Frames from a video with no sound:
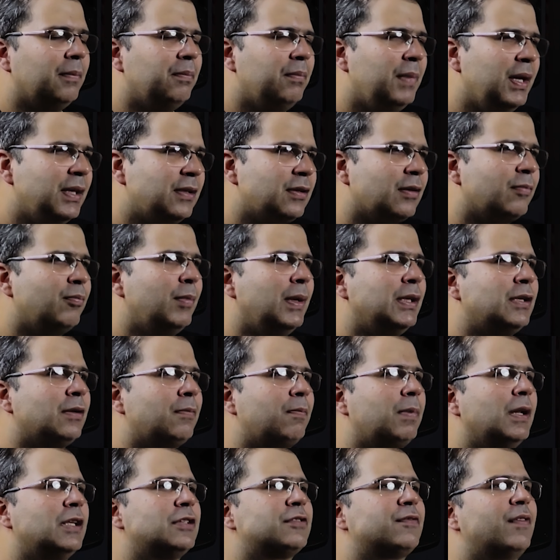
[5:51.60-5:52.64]
major
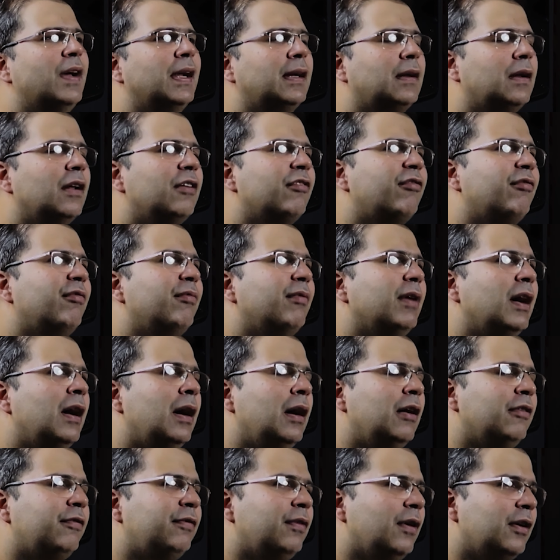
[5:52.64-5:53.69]
plus factor
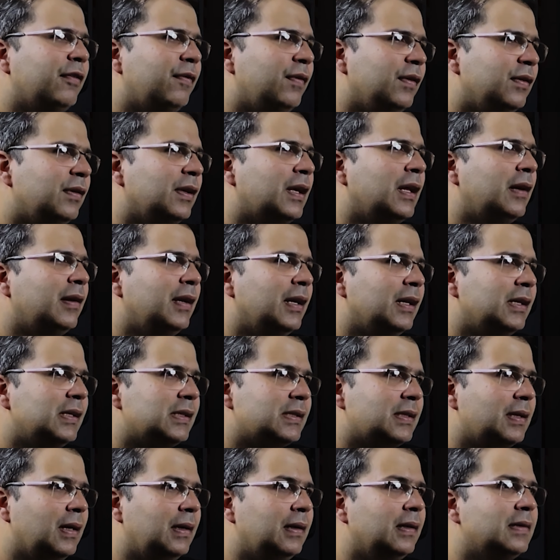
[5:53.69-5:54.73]
for physical real
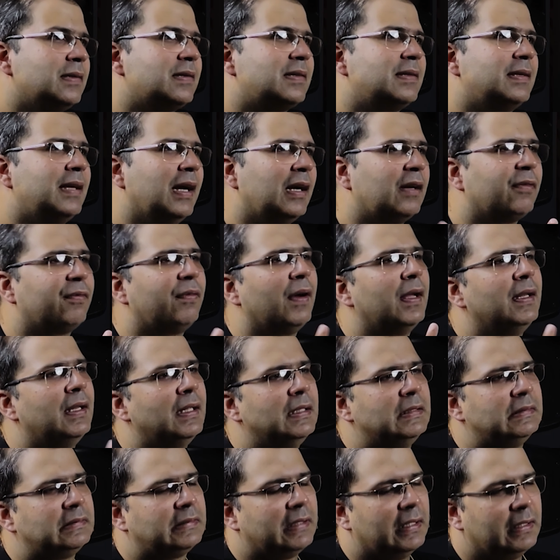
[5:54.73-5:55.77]
estate is debt
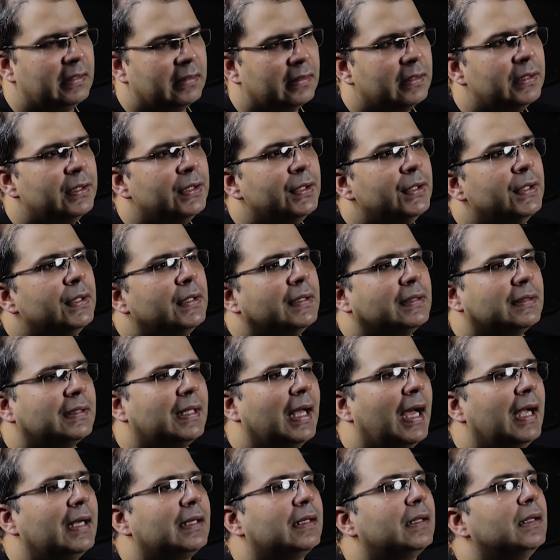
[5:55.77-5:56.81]
financing,
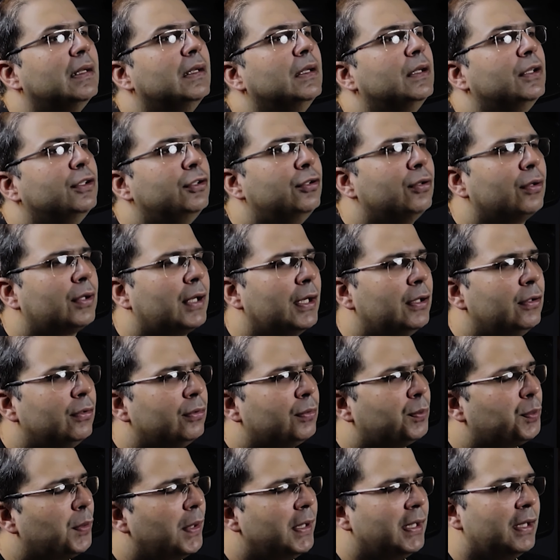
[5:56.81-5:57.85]
that you can do
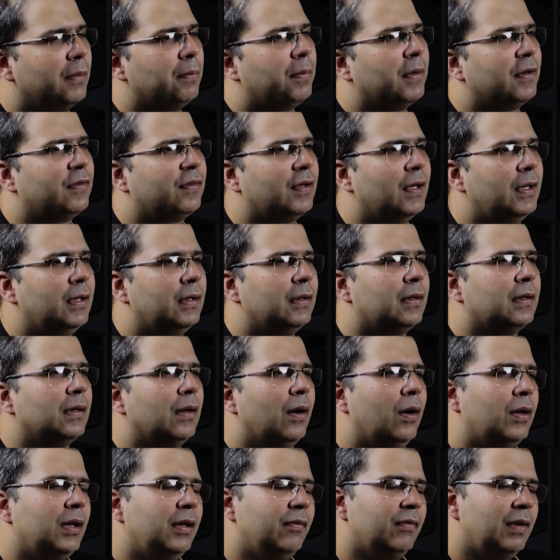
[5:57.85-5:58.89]
20%
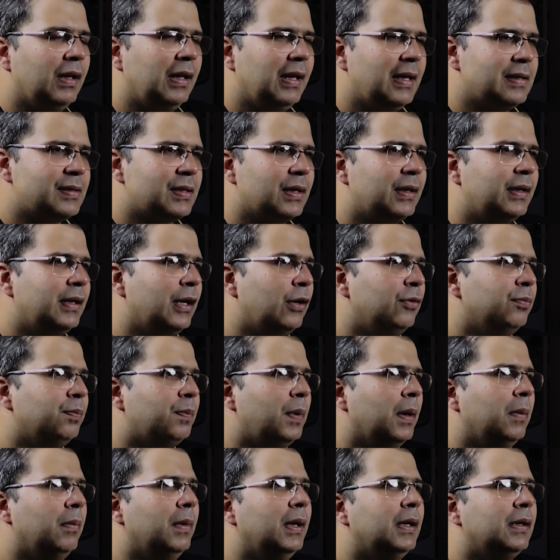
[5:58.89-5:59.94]
or even lesser down
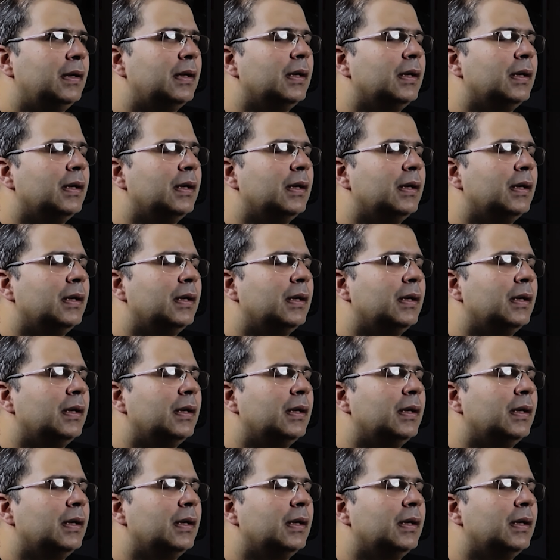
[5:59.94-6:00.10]
payment,